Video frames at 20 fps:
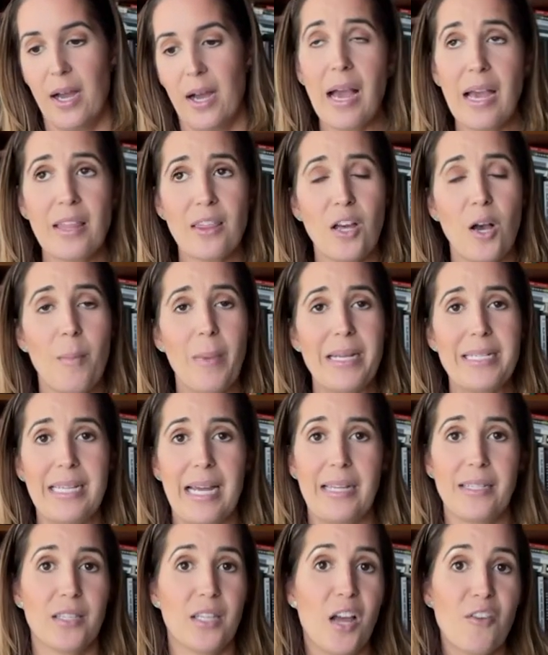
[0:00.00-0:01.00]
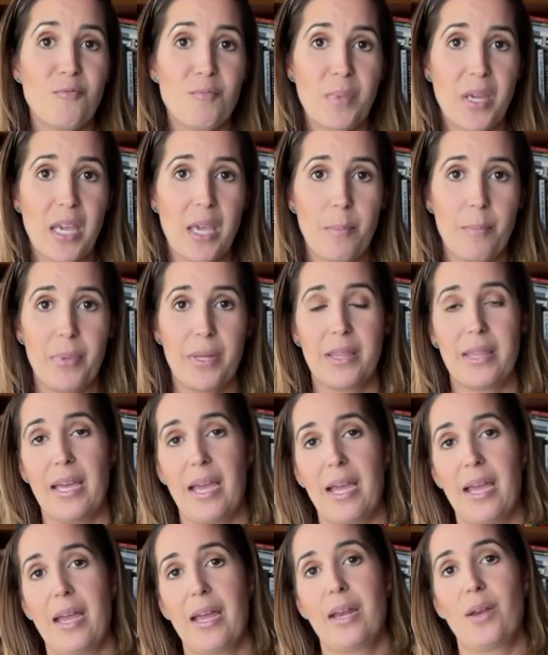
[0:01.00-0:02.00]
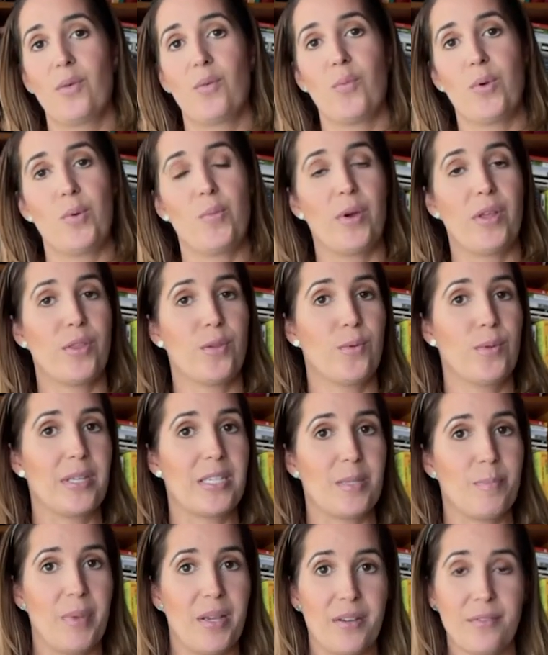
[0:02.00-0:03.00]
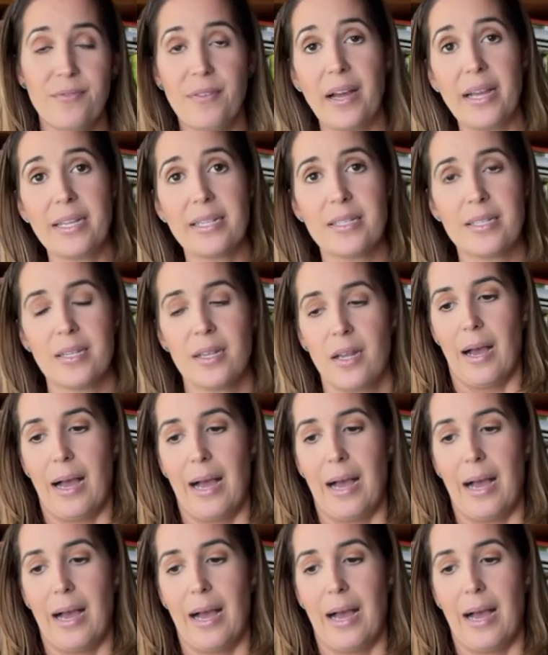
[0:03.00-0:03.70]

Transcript: I thought my dad loved me, but then we went through this big fight.